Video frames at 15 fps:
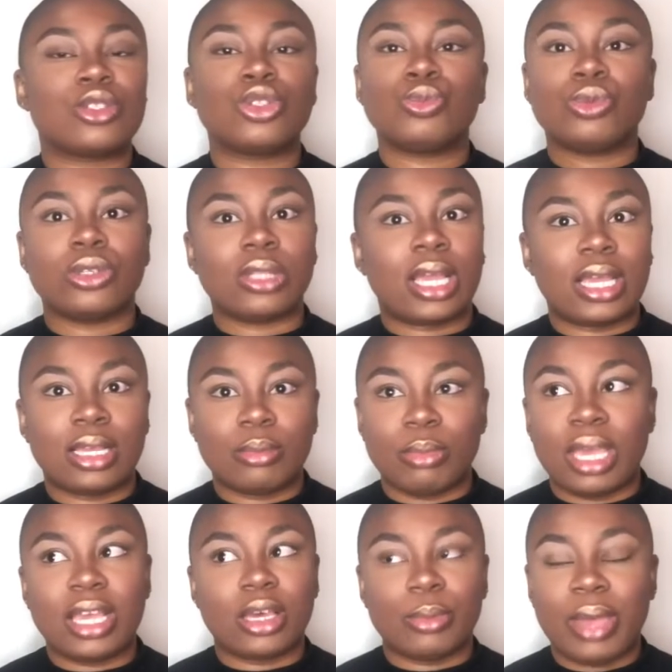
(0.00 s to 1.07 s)
the way she
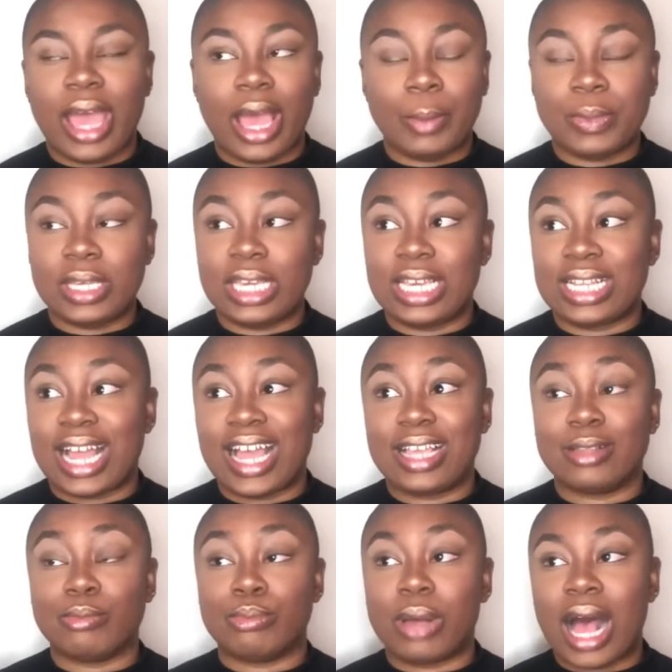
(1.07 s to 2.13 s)
did it, it looked
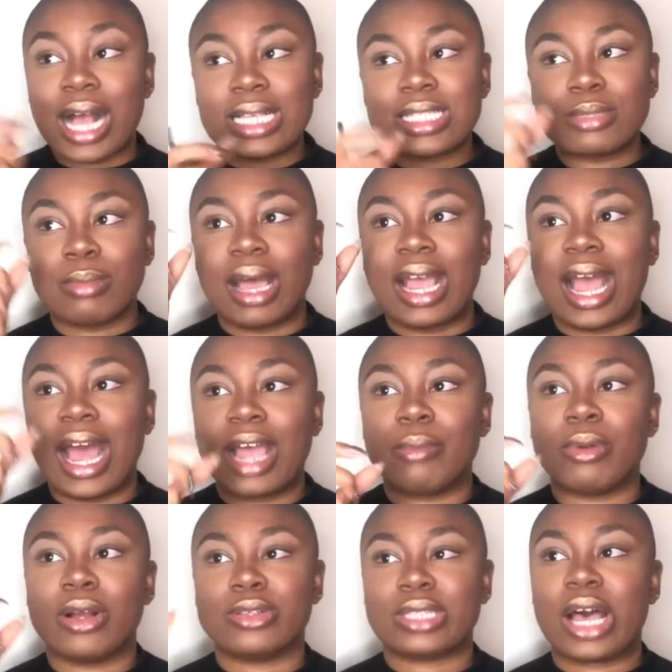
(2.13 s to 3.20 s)
really nice. But I remember
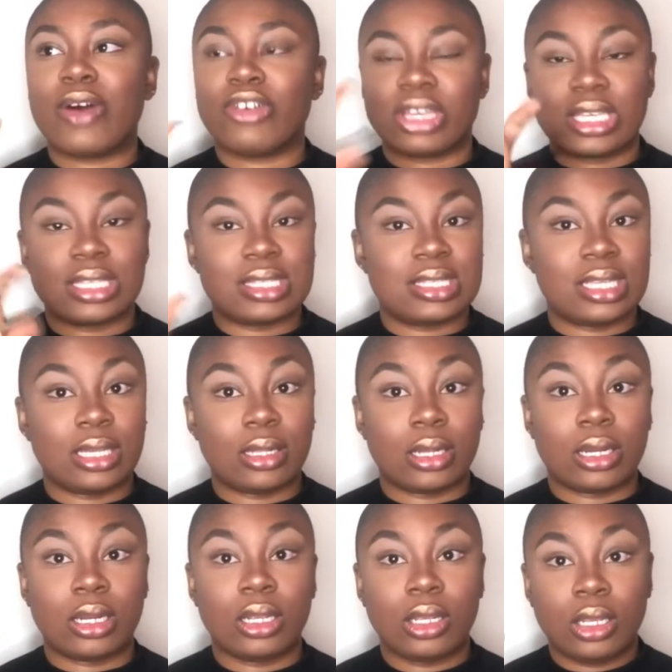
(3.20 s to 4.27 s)
I got like super
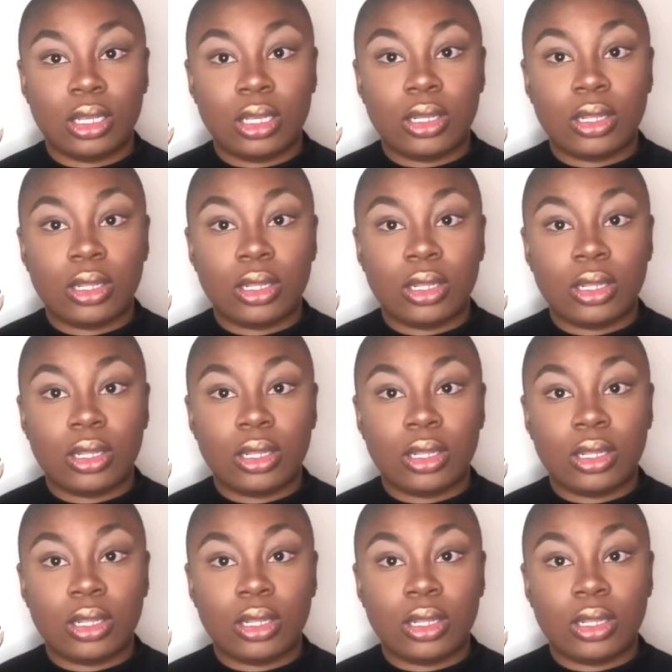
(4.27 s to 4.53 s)
like makeup